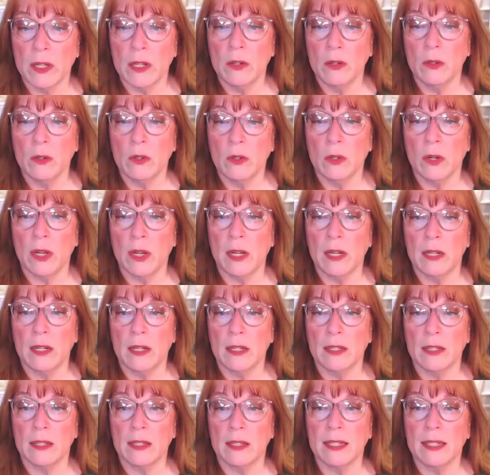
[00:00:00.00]
a new trend
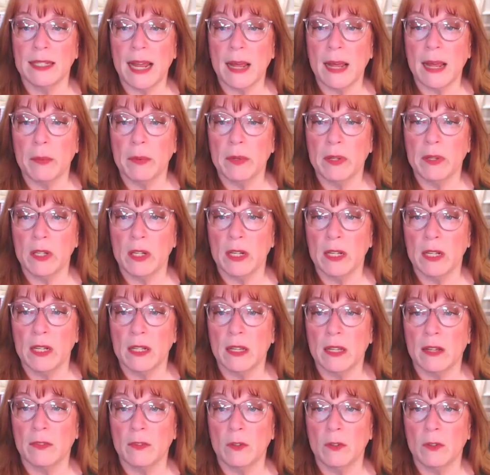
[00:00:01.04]
is establishing
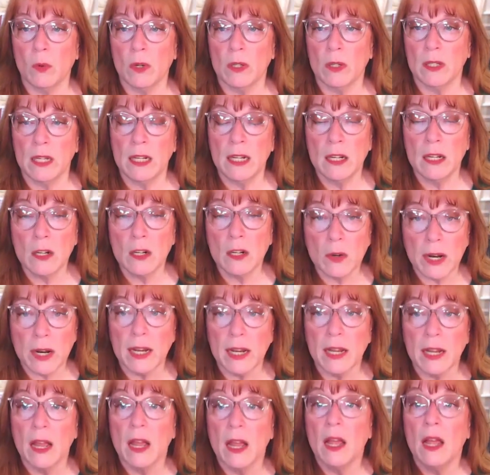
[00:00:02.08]
itself towards
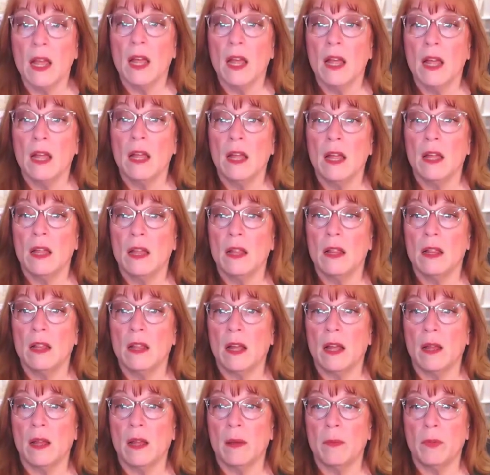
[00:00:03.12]
integrating
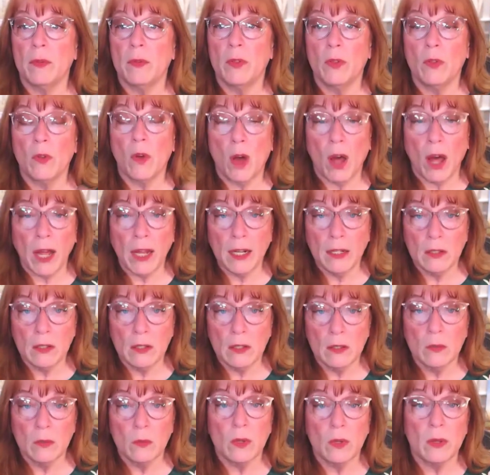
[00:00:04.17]

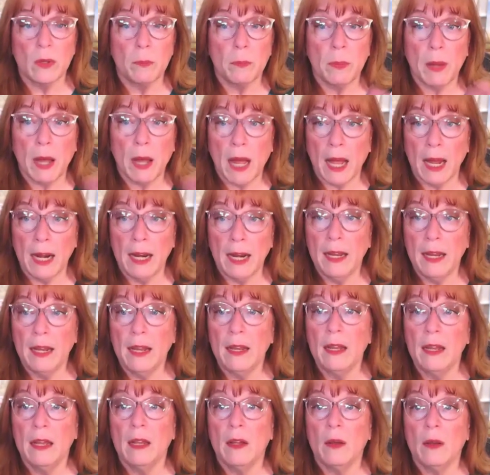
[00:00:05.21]
thought with body,
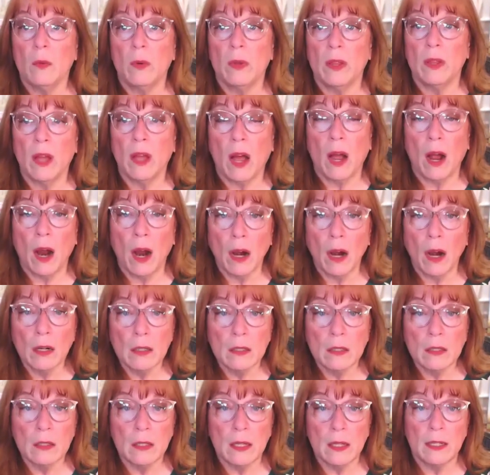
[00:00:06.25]
with
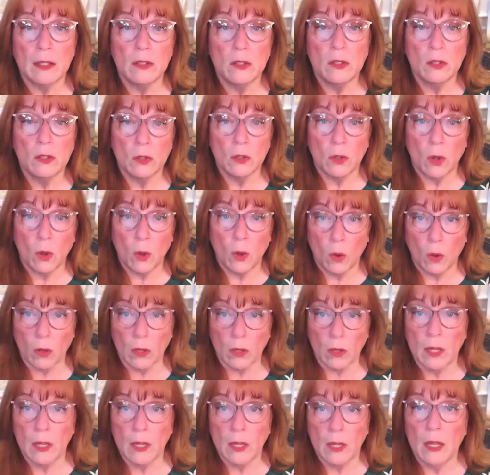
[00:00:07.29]
heart and
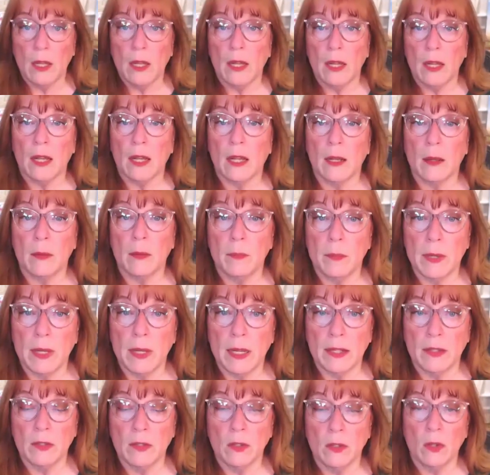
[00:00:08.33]
soul.
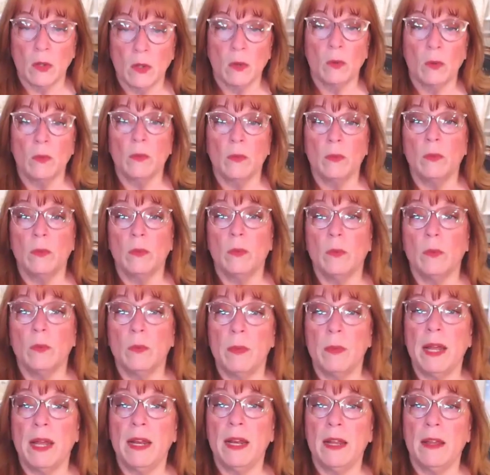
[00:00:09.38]
And so
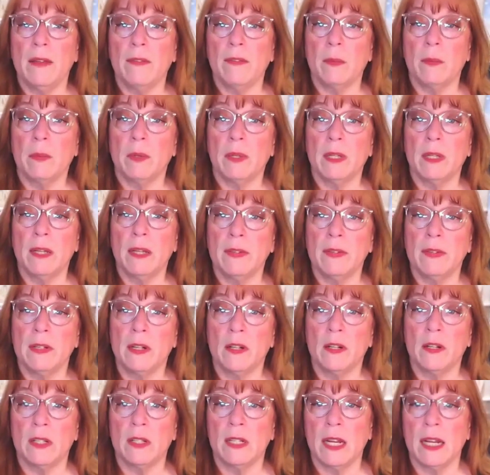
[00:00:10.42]
many of the beliefs and
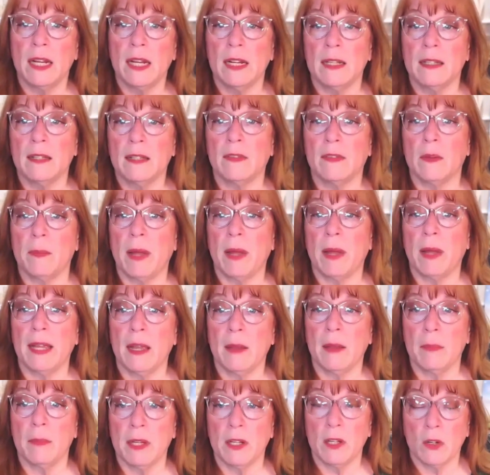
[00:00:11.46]
understandings of the mind
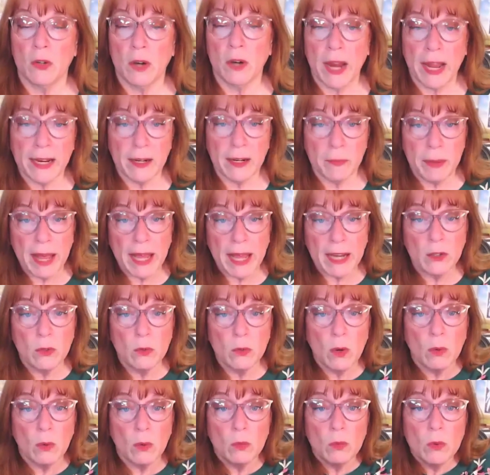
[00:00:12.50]
can be tracked back
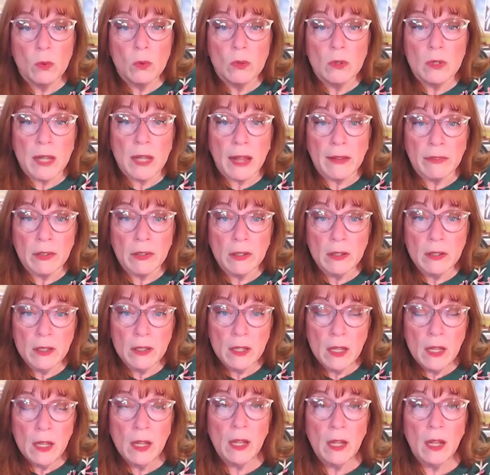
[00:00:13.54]
to a root level
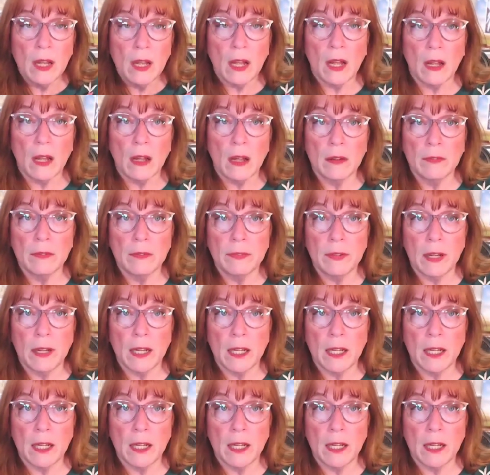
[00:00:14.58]
of